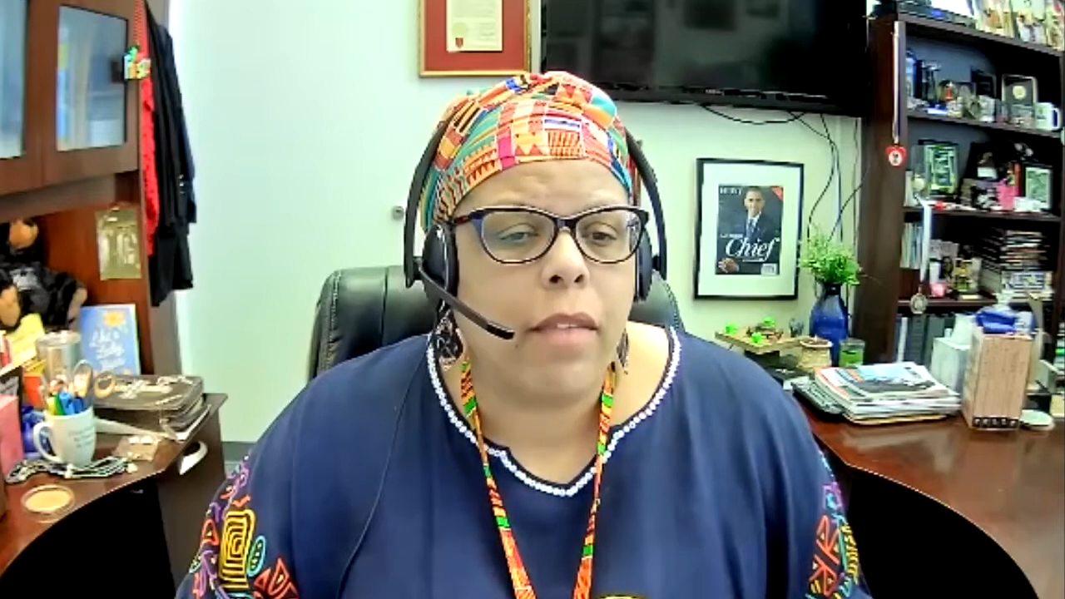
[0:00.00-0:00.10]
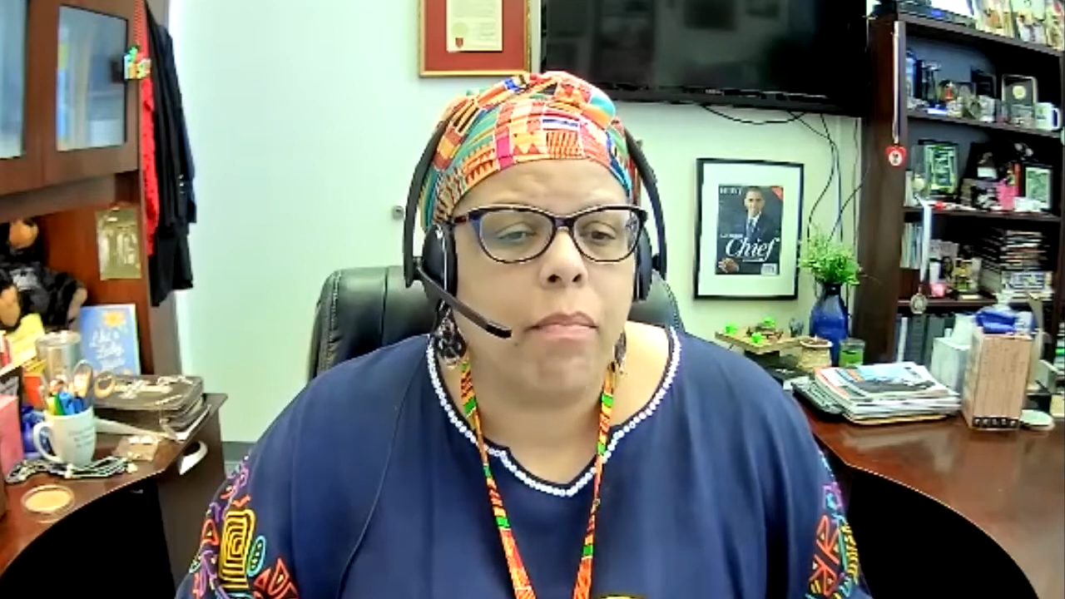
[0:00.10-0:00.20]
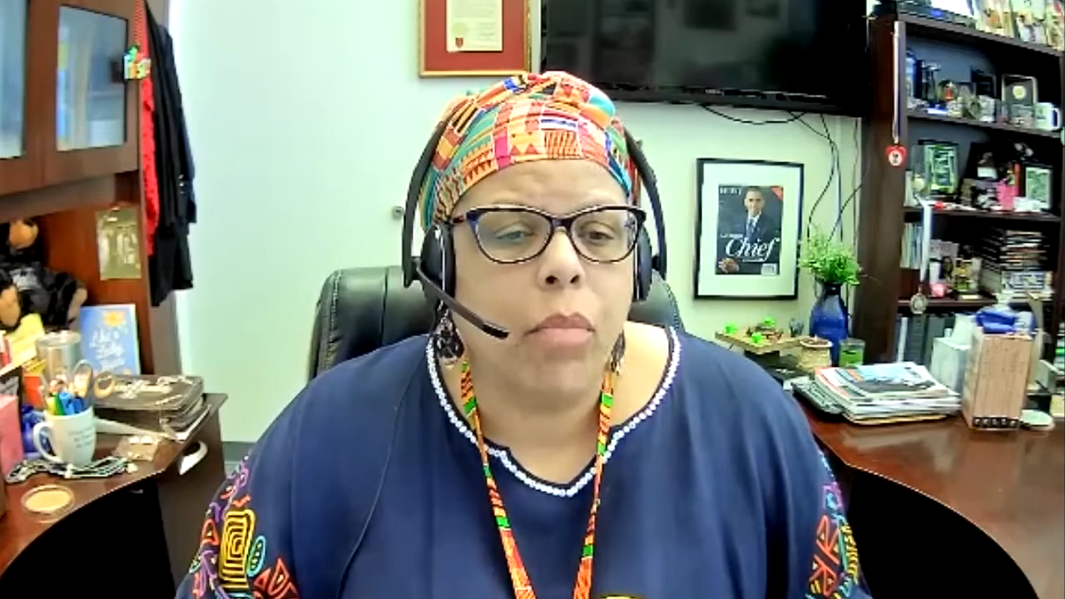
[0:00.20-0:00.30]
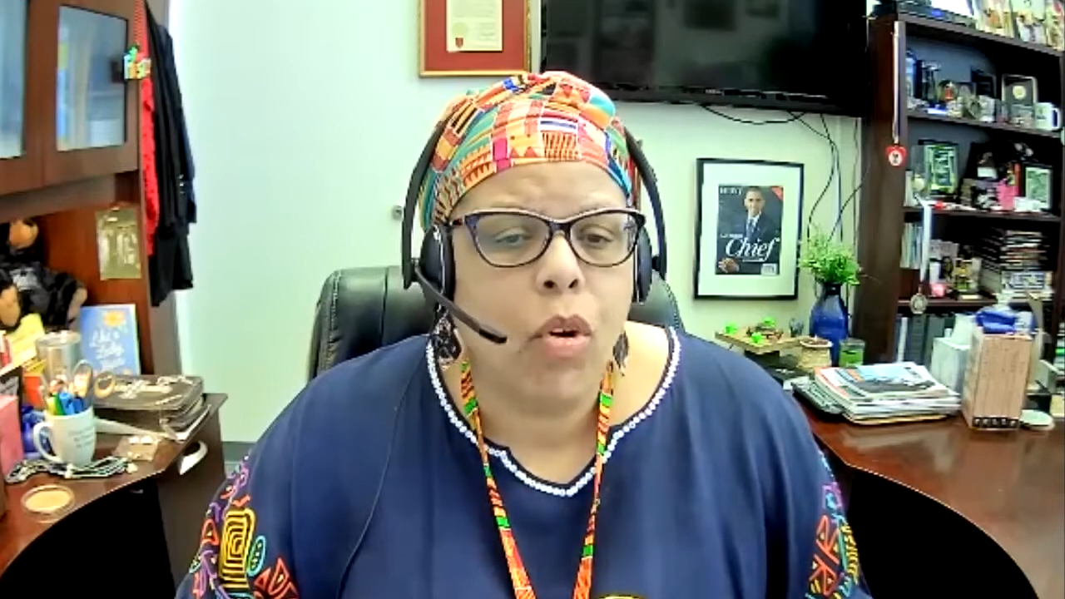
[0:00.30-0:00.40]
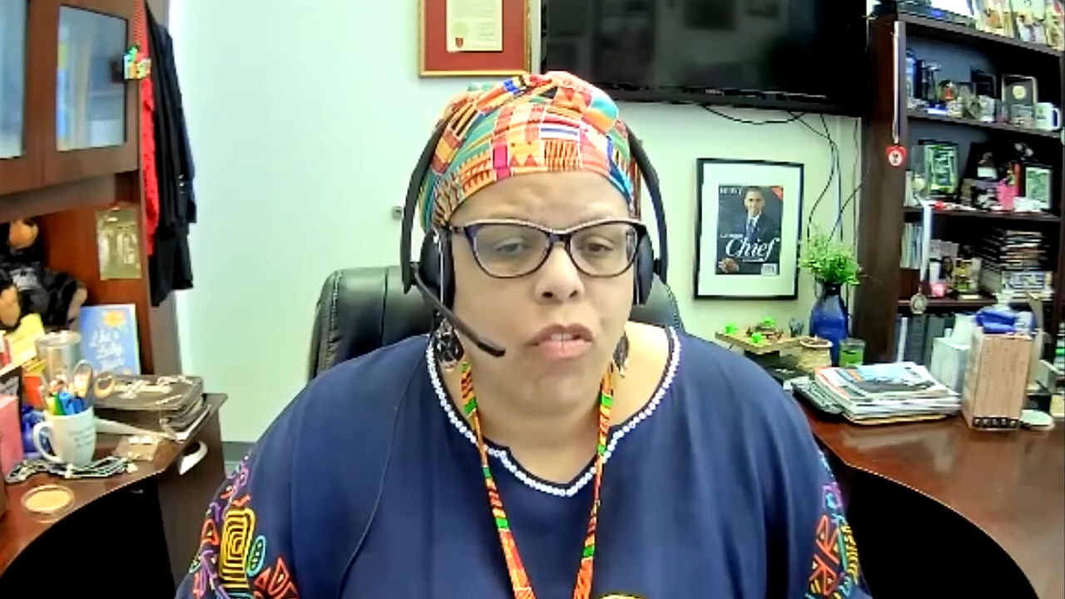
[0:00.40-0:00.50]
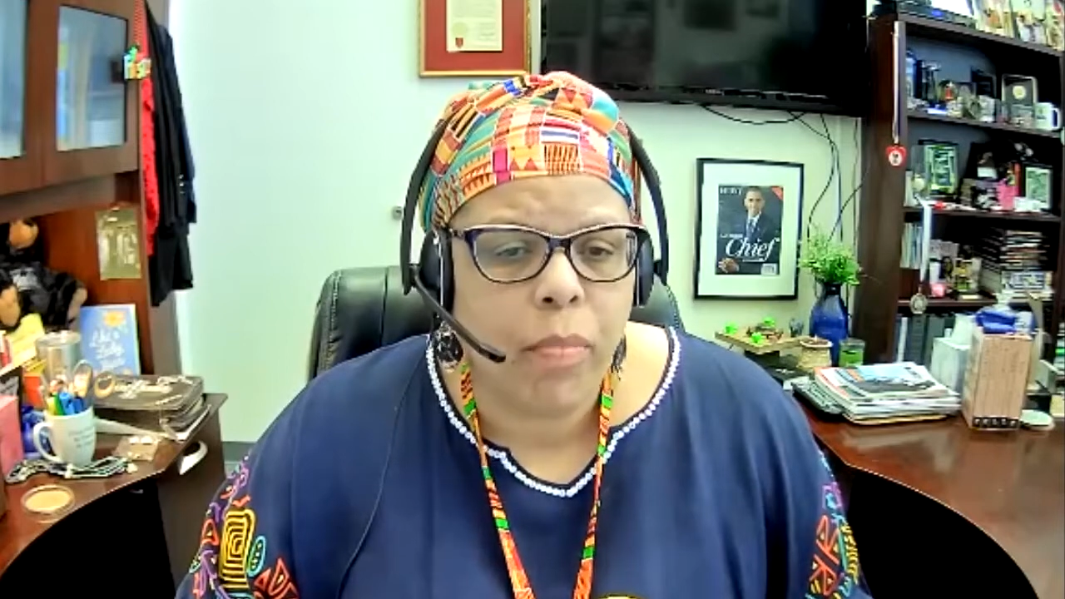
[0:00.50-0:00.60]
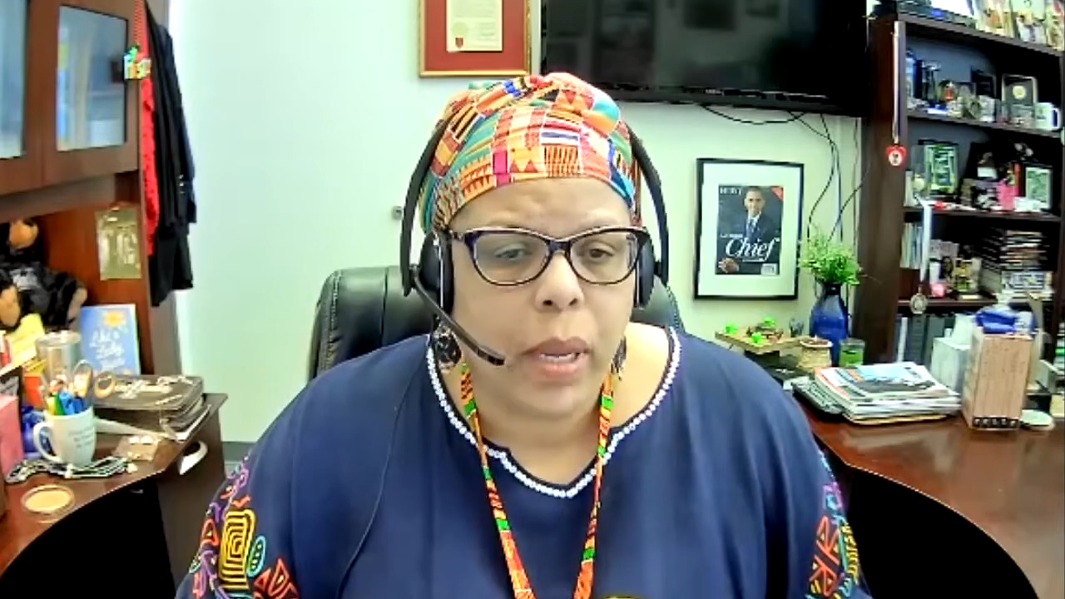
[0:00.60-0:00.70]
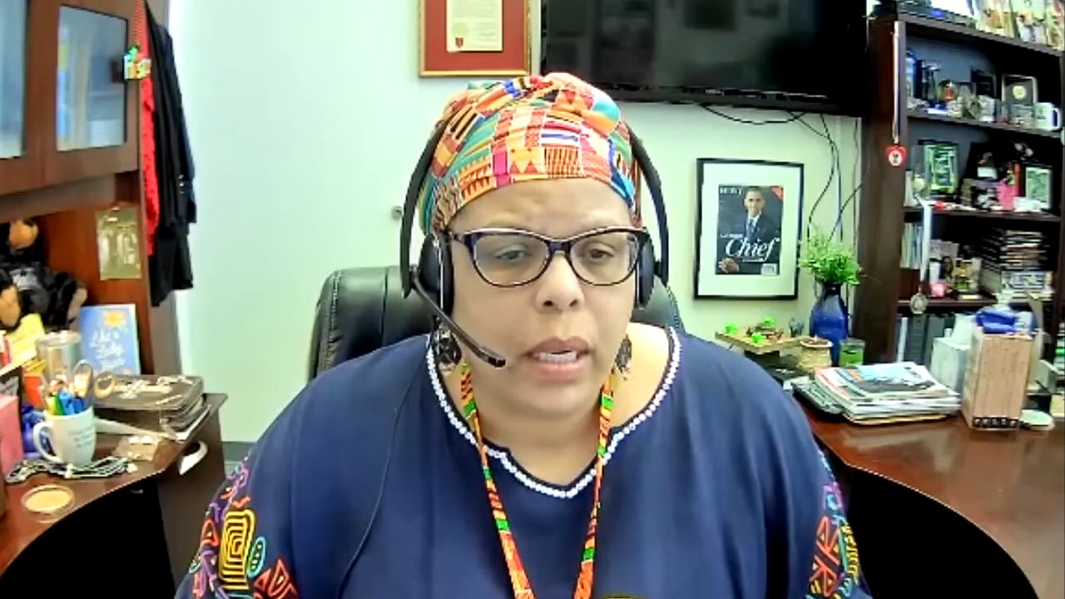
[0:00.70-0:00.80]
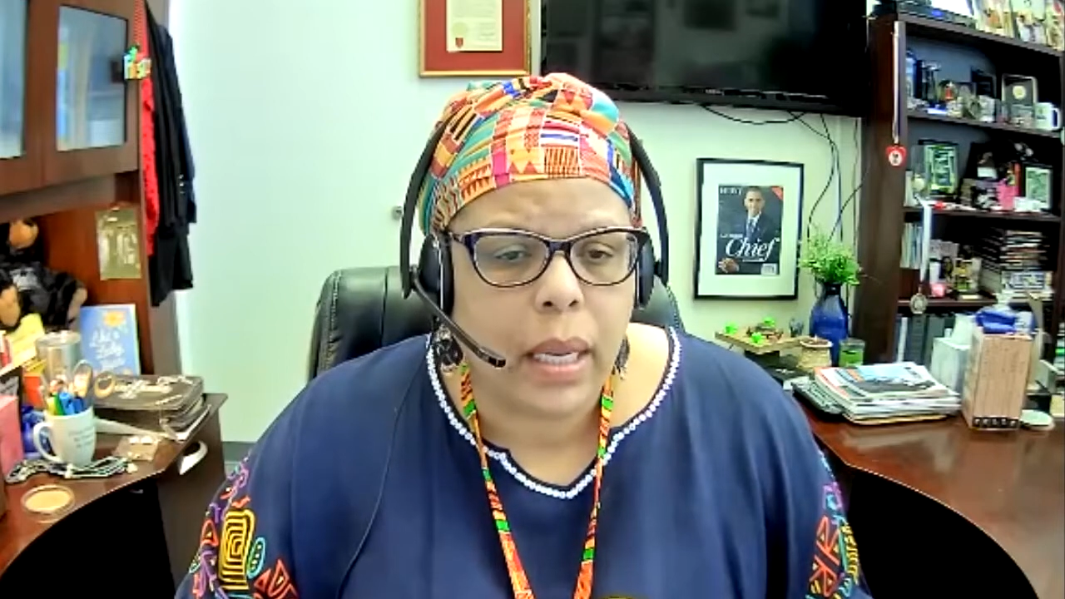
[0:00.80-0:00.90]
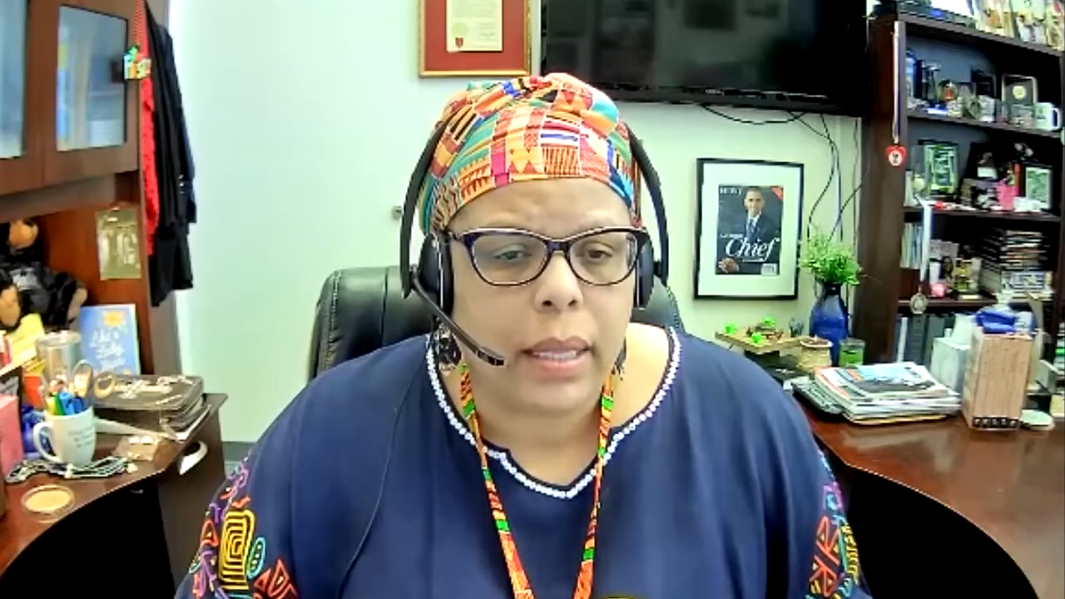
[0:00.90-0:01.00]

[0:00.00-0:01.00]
a movement